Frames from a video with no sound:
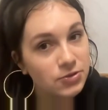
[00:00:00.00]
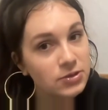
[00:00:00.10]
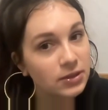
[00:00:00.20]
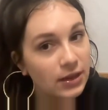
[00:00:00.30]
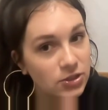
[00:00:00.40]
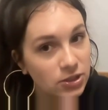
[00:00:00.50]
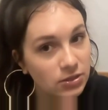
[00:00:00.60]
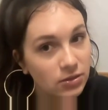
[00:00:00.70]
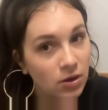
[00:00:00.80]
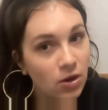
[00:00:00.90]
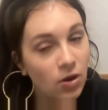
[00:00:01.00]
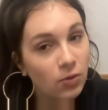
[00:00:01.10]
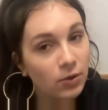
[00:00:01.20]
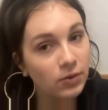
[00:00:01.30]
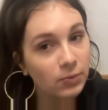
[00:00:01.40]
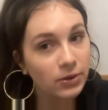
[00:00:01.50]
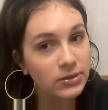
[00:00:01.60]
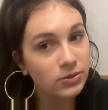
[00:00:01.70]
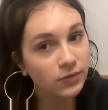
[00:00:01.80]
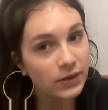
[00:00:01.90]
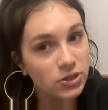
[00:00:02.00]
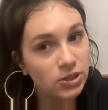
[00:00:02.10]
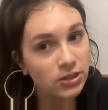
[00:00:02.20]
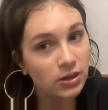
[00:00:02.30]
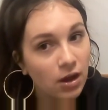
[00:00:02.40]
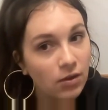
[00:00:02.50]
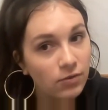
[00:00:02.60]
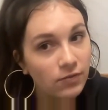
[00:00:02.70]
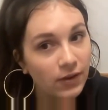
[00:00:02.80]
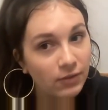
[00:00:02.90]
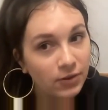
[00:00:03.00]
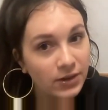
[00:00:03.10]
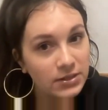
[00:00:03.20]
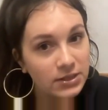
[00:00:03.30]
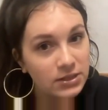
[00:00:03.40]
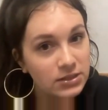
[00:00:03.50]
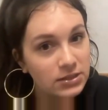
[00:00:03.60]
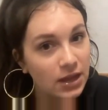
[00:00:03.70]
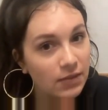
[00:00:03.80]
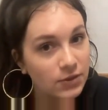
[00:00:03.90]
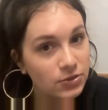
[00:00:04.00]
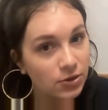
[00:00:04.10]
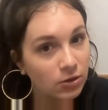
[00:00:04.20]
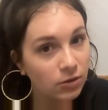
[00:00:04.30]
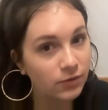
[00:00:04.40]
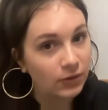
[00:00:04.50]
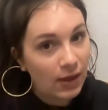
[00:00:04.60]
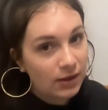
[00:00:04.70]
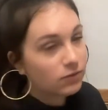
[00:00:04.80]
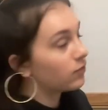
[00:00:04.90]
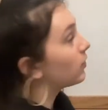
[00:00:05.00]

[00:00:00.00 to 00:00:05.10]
selection or the preservation of favored races and the struggle for life